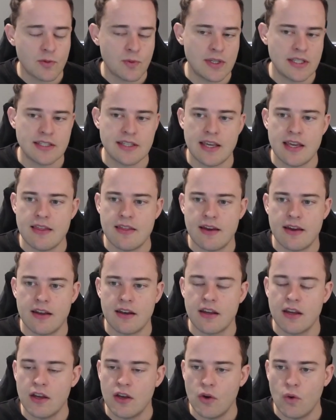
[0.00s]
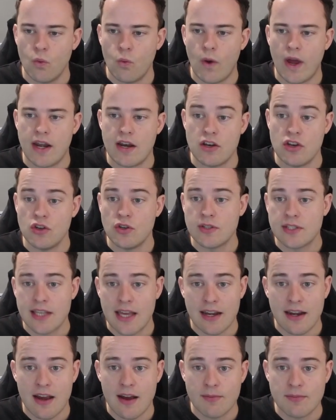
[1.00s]
We see that when a new
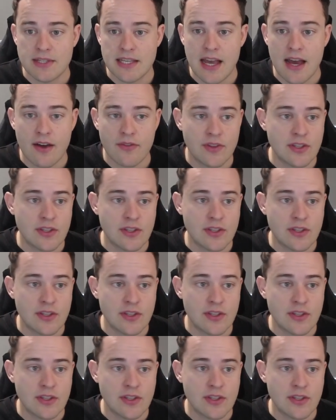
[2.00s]
set comes out,